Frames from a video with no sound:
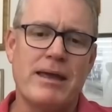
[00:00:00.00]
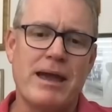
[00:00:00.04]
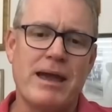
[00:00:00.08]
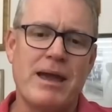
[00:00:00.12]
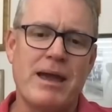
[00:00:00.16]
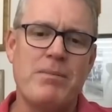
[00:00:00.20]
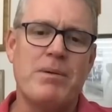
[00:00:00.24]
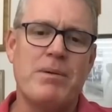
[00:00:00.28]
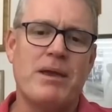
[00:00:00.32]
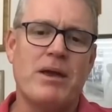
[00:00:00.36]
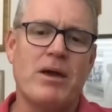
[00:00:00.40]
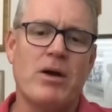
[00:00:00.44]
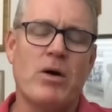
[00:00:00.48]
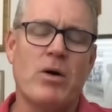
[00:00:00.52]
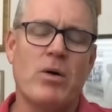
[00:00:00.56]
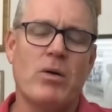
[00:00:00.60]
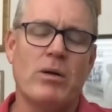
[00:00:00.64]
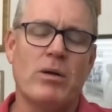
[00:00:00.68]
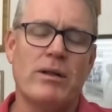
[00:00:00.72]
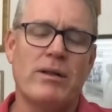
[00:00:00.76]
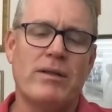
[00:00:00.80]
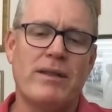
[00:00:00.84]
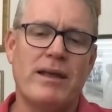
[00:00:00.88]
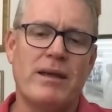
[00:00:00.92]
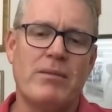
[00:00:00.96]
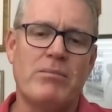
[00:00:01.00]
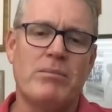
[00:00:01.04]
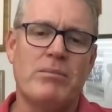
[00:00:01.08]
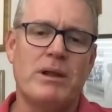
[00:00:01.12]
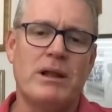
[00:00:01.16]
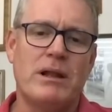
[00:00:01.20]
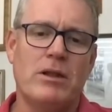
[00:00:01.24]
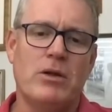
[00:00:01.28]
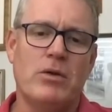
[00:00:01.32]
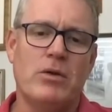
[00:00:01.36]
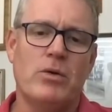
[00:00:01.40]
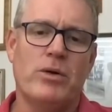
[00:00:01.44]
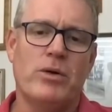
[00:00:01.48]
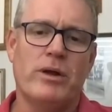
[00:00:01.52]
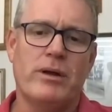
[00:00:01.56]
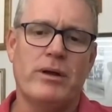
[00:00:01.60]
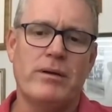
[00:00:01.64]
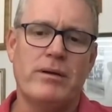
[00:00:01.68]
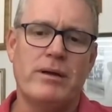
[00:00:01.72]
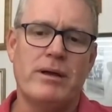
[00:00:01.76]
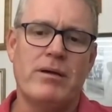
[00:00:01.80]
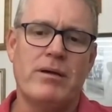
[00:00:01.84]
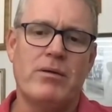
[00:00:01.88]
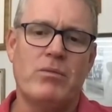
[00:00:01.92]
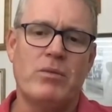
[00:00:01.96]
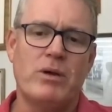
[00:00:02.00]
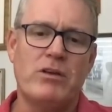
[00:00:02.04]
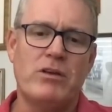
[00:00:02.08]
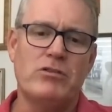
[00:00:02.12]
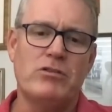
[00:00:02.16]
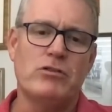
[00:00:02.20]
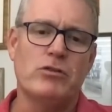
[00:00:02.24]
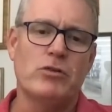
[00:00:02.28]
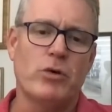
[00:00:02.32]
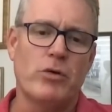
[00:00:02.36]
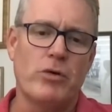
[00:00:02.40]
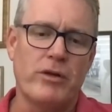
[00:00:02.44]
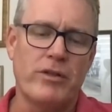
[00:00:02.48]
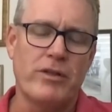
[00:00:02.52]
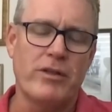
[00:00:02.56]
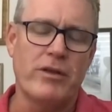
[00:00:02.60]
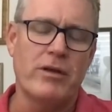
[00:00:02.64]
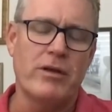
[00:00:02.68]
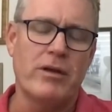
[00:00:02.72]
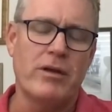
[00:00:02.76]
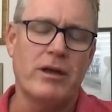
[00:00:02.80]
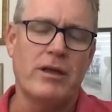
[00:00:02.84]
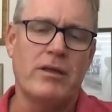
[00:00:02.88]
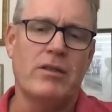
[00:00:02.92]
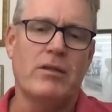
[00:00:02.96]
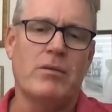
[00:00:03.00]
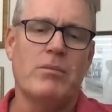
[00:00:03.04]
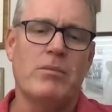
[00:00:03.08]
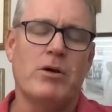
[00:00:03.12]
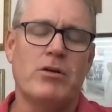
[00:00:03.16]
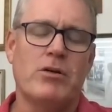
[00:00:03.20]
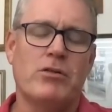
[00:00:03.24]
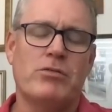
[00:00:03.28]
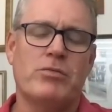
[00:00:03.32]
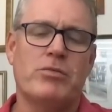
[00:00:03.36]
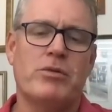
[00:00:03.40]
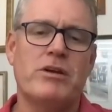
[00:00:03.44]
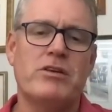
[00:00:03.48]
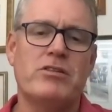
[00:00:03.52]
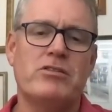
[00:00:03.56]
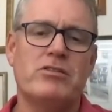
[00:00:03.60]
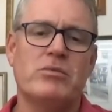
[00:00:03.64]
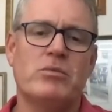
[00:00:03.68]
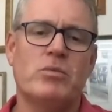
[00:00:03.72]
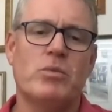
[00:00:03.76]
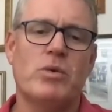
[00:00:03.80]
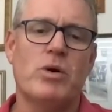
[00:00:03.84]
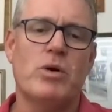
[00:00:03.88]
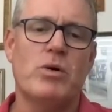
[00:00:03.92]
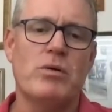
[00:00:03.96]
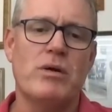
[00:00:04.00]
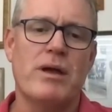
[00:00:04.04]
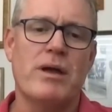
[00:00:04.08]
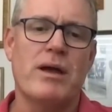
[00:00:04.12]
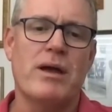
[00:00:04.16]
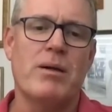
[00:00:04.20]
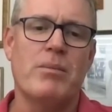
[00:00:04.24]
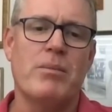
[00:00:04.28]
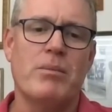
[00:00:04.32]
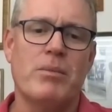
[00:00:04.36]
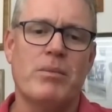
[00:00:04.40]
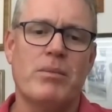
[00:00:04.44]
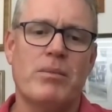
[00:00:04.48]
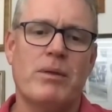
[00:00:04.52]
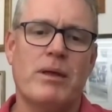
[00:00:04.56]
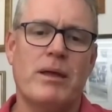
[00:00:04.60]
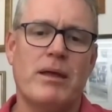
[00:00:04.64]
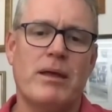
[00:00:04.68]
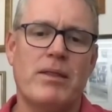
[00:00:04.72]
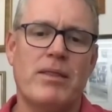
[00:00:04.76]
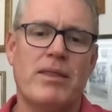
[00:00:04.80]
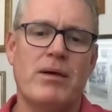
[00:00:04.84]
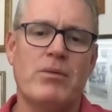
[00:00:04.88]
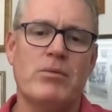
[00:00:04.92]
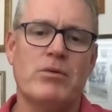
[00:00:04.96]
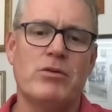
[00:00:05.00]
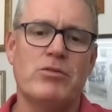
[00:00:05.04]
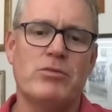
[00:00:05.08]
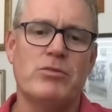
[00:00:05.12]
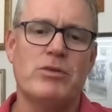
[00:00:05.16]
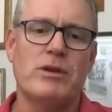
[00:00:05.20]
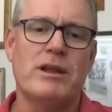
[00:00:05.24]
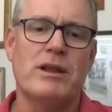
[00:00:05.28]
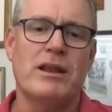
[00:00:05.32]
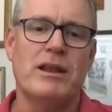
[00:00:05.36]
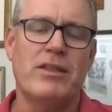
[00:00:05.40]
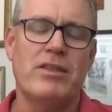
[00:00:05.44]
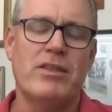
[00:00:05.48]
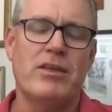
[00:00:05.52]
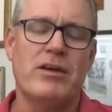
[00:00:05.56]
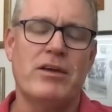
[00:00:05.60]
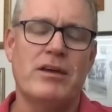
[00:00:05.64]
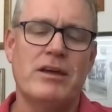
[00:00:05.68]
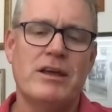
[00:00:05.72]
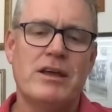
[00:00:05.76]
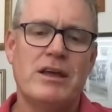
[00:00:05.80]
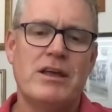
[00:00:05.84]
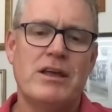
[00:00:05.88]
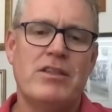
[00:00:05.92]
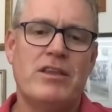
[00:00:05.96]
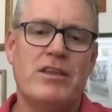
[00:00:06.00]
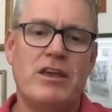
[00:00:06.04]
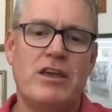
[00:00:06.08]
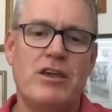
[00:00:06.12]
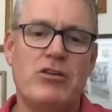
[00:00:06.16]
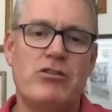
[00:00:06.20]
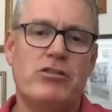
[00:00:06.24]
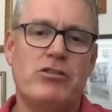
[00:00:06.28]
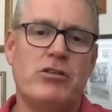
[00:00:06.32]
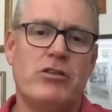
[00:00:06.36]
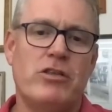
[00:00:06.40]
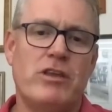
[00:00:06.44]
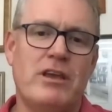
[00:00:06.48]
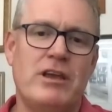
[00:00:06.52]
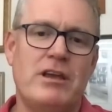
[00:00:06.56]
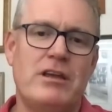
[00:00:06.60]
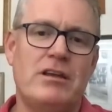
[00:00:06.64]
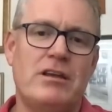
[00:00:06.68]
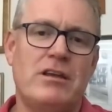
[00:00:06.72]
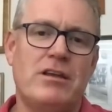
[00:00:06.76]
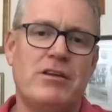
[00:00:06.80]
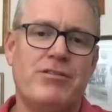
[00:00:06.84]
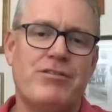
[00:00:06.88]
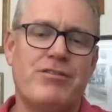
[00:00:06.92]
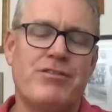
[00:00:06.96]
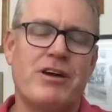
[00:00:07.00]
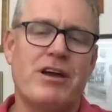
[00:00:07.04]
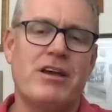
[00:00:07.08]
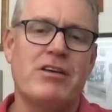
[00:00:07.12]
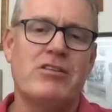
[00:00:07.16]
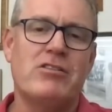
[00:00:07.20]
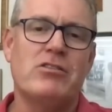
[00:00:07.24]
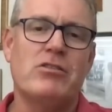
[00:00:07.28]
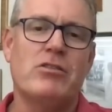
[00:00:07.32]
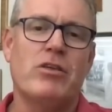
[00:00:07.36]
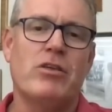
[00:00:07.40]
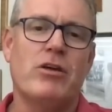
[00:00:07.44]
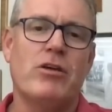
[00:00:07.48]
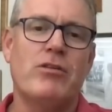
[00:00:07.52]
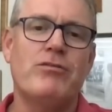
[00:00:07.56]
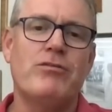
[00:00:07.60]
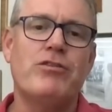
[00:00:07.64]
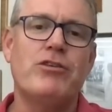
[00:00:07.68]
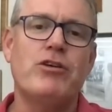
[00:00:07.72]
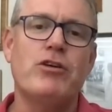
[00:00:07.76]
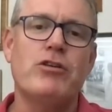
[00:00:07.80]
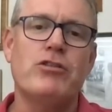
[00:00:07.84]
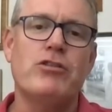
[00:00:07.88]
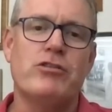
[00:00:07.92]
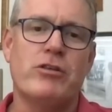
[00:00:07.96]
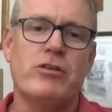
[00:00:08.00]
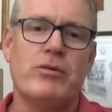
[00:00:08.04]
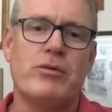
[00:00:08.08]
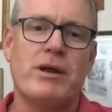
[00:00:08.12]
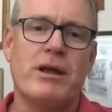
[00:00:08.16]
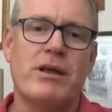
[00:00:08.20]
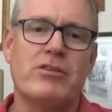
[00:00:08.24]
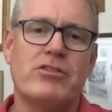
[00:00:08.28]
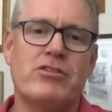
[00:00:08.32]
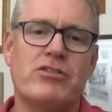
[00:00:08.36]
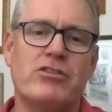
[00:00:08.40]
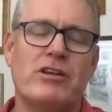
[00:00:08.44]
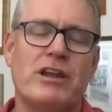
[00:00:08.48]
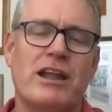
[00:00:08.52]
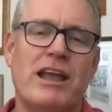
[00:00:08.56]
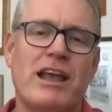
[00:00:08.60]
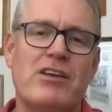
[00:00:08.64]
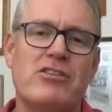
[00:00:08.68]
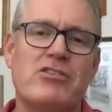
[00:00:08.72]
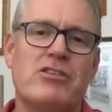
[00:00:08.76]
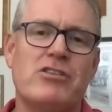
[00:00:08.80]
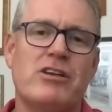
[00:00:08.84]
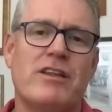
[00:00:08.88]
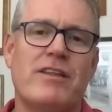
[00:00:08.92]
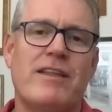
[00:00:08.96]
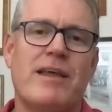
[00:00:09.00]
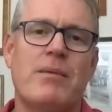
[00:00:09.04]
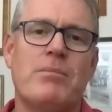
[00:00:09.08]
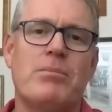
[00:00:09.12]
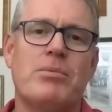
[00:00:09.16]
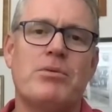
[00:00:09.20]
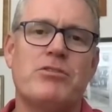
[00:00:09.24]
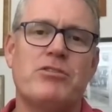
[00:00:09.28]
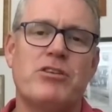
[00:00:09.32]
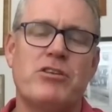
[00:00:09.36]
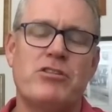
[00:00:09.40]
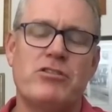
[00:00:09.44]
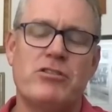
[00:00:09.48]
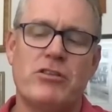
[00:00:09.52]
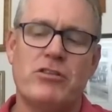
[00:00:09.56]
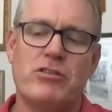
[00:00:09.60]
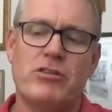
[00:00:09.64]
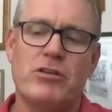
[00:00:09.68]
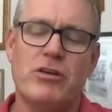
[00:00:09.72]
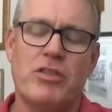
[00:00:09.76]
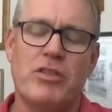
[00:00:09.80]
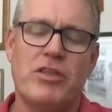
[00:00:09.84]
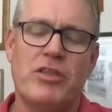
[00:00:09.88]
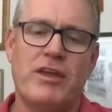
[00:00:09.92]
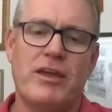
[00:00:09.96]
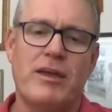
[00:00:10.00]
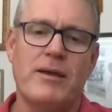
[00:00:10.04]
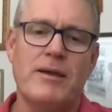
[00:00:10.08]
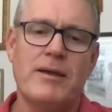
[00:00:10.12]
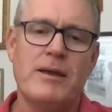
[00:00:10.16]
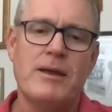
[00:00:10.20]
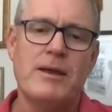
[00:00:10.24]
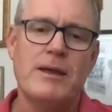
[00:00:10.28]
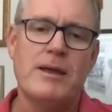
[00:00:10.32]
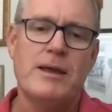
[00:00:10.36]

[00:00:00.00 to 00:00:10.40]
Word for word: gaping hole in that middle order, and we saw in the in the most recent World Cup uh, that was really the the issue that India faced, the confusion around selection in that position. So I think